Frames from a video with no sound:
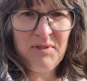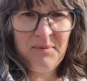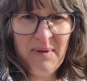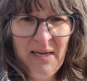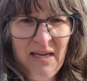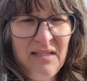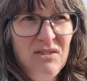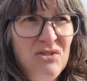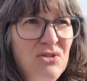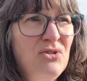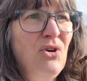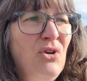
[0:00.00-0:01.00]
to make a
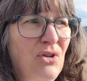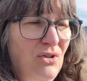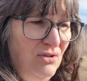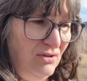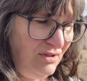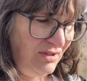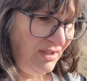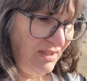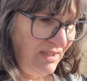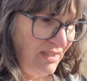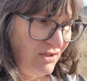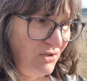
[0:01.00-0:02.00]
circle
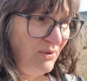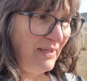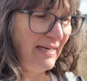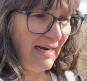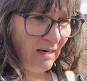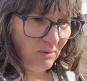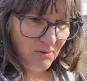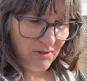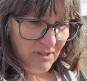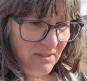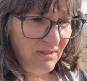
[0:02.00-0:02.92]
to get out.